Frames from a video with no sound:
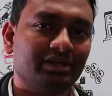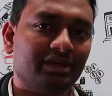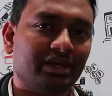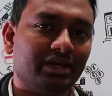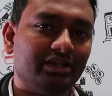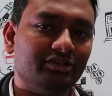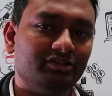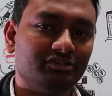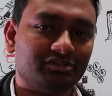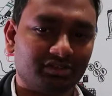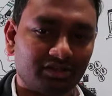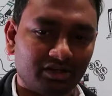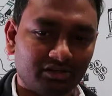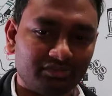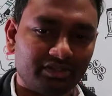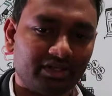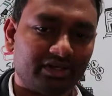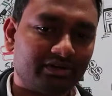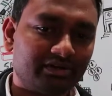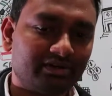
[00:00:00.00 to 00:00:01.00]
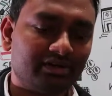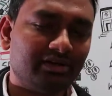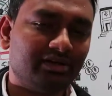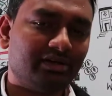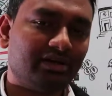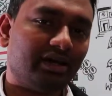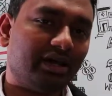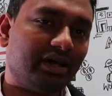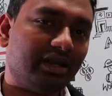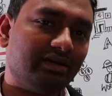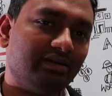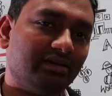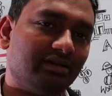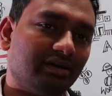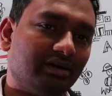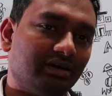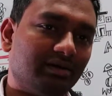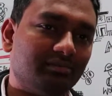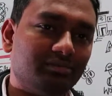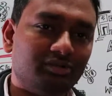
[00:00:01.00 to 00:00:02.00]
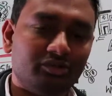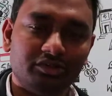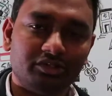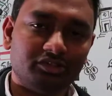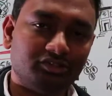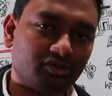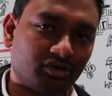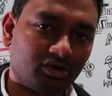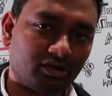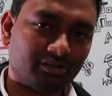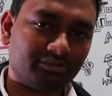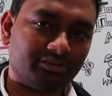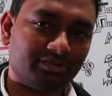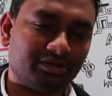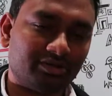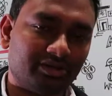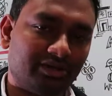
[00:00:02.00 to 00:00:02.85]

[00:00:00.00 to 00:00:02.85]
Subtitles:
and you serve there and do your job,